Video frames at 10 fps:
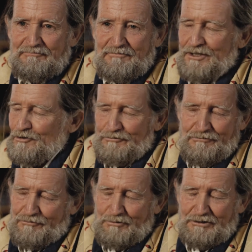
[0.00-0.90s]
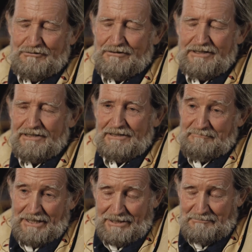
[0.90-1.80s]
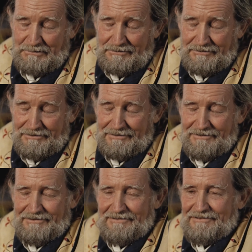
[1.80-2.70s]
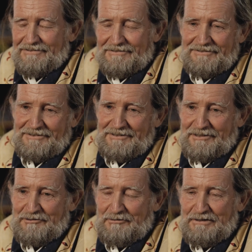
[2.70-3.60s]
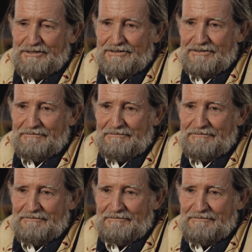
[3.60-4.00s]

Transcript: They don't know what they're looking at, my humble uh, estimation.